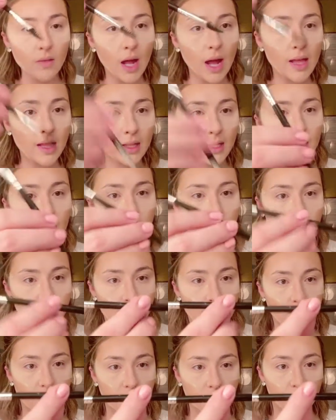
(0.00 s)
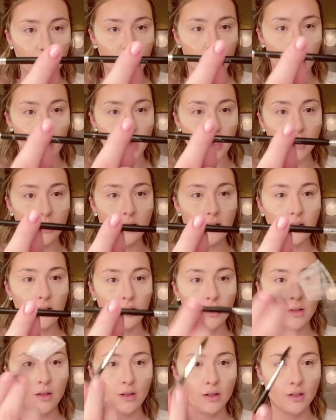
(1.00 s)
I like it because it has the two ends,
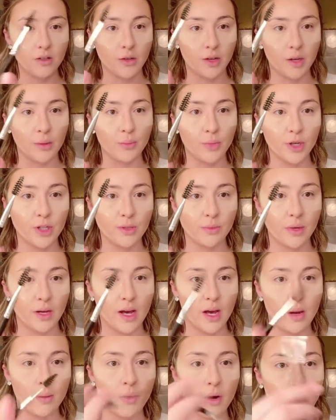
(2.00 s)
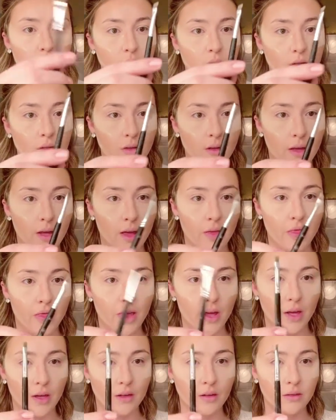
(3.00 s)
so I can brush my eyebrow and
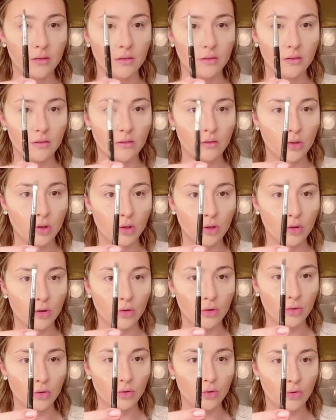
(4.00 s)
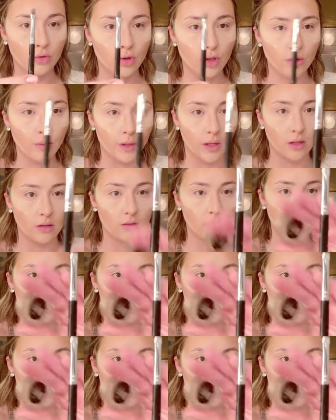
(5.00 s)
then do it.